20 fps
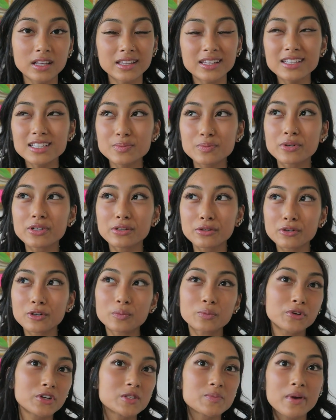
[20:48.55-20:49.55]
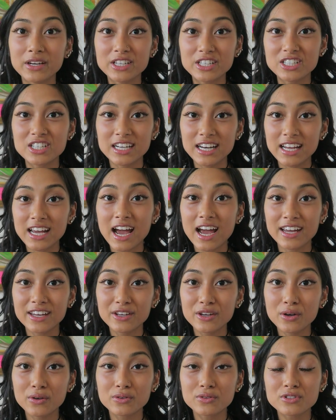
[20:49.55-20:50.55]
I think it's Pretty Little Birds by Jhené
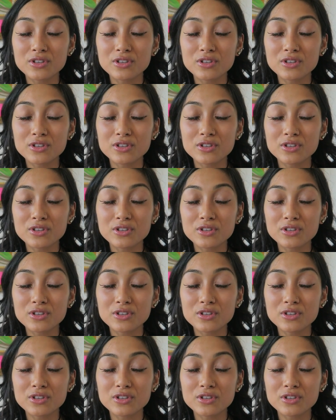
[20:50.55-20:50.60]
Aiko,